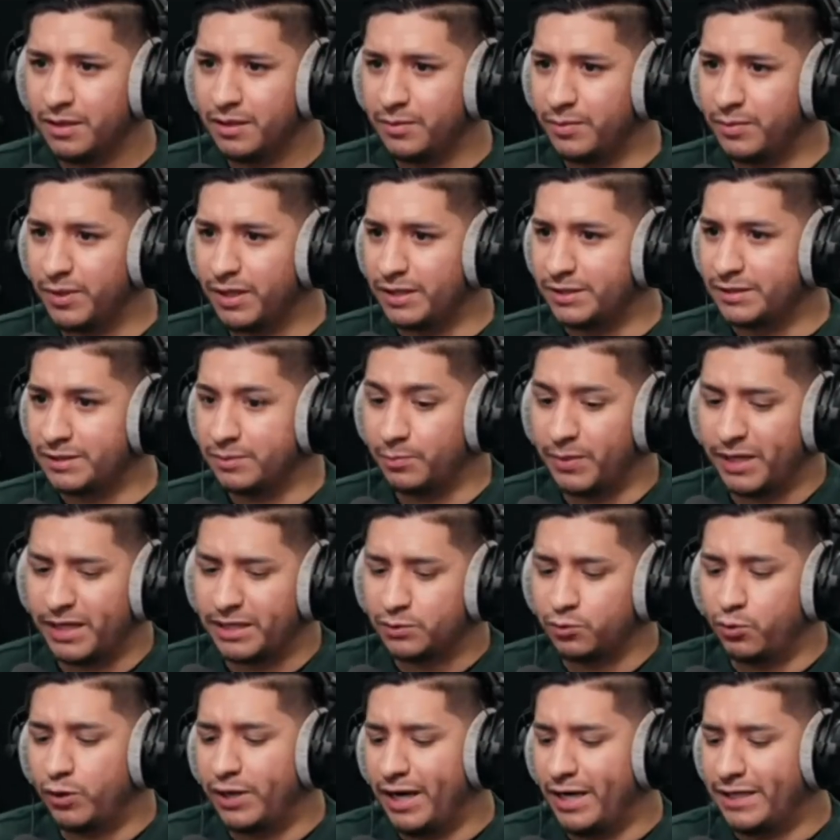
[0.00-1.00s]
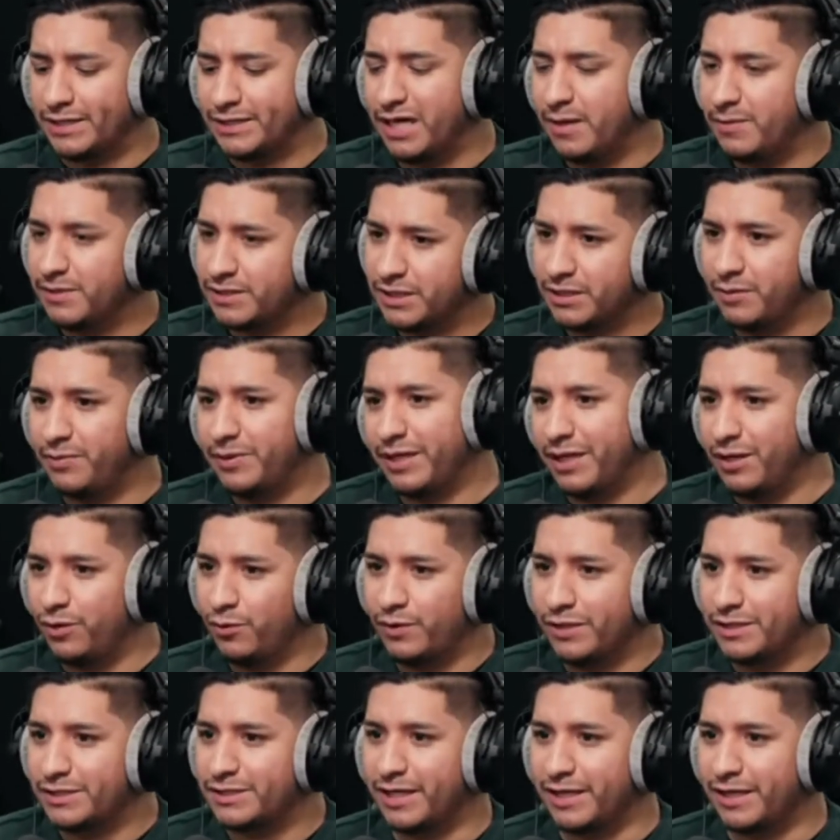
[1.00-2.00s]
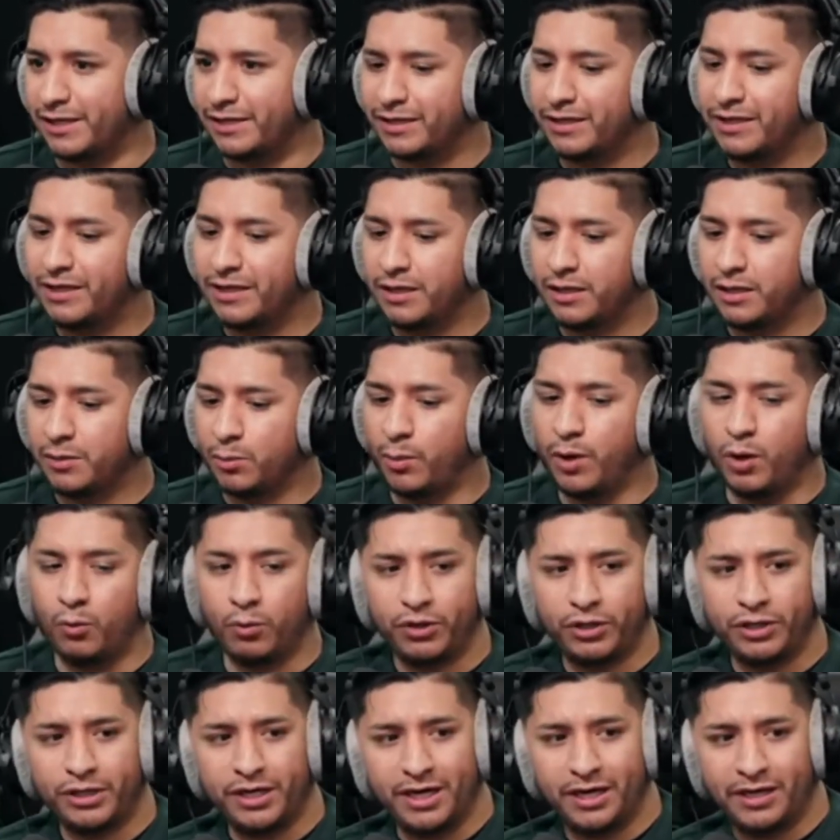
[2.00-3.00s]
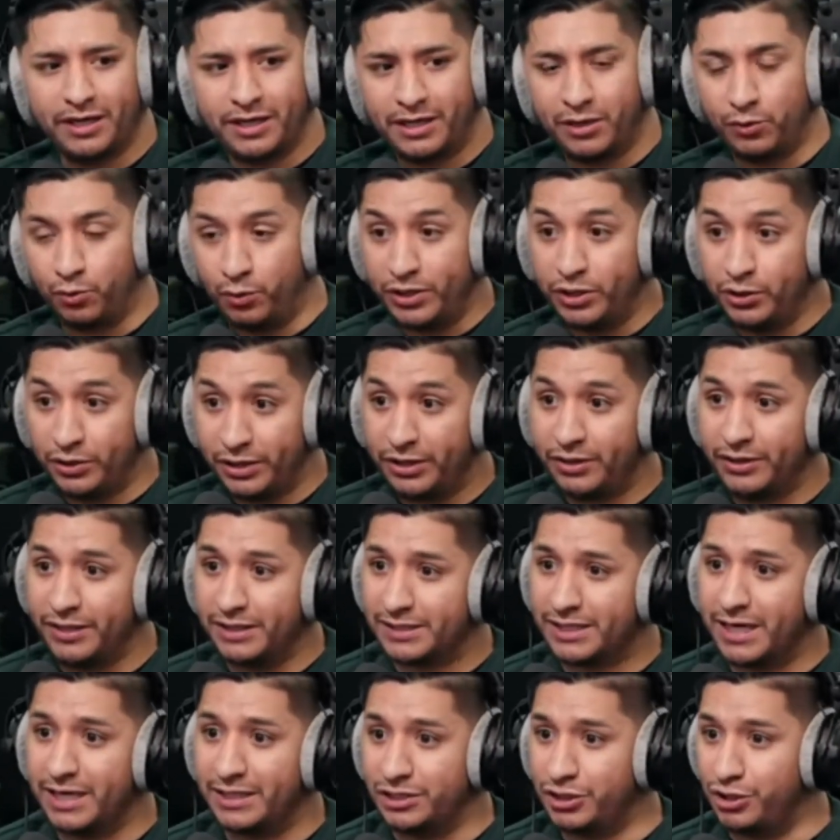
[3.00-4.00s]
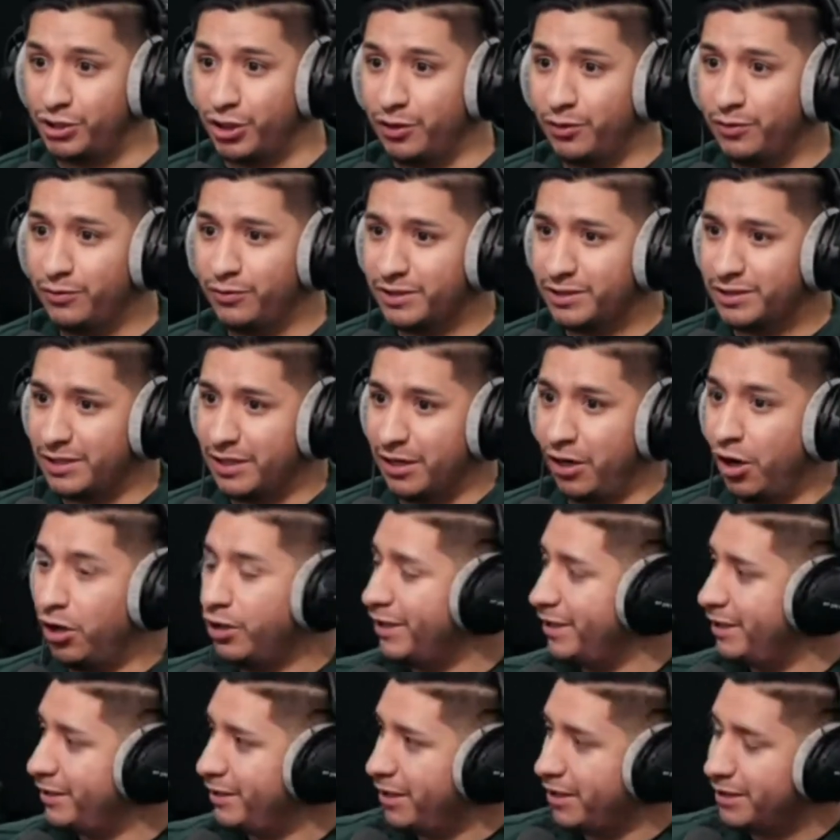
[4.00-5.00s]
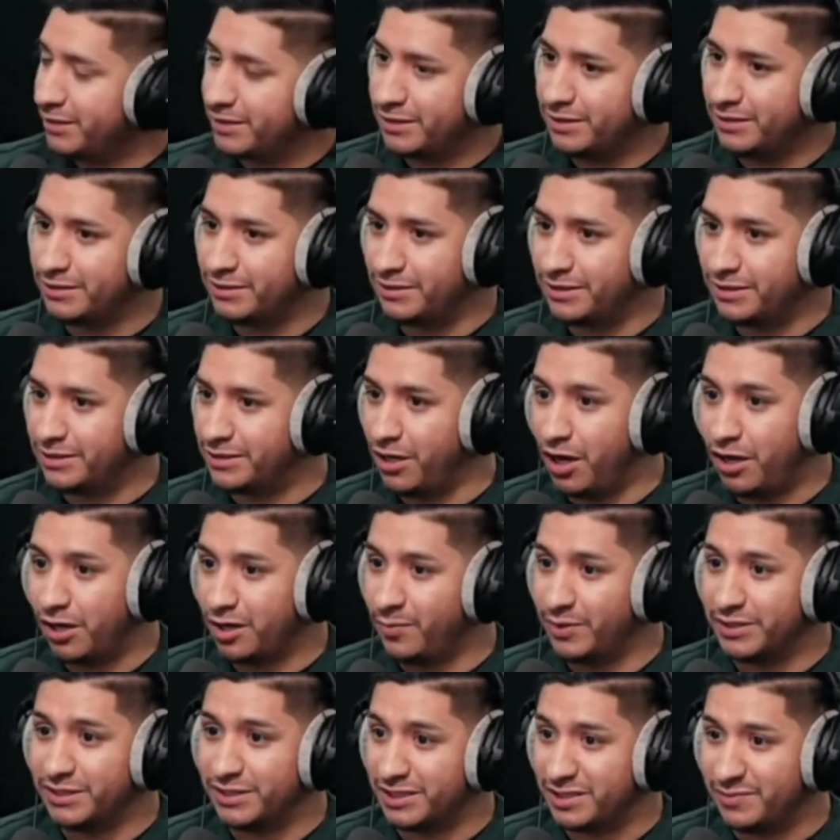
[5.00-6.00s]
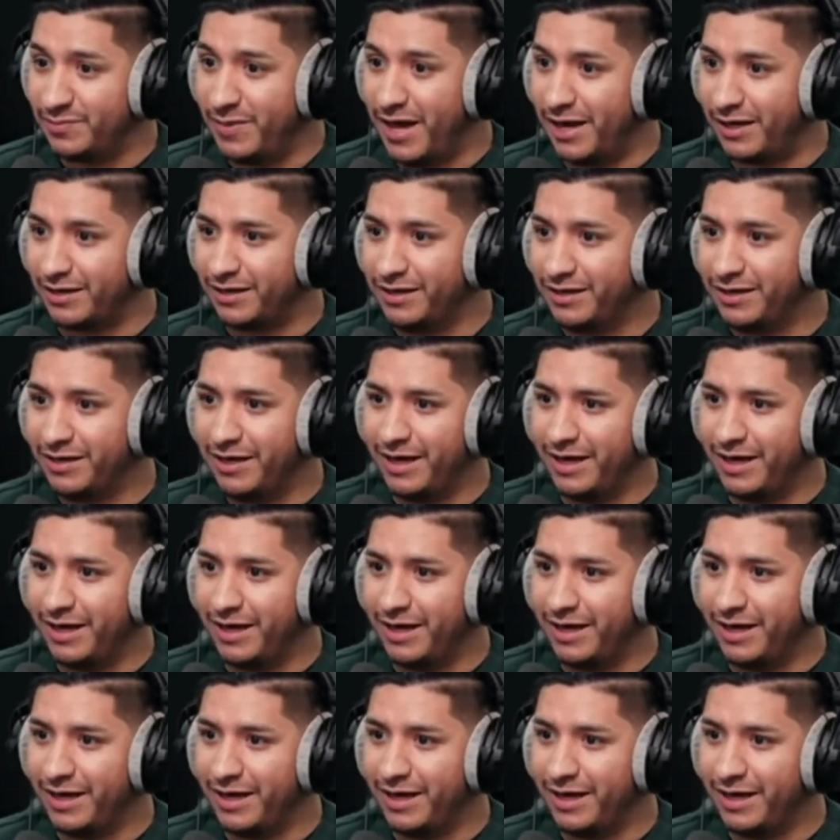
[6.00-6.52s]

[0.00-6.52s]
Because what I established at the beginning was like, well, you gotta hear when you hear this guy's show, all he does is just talk a bunch of smack.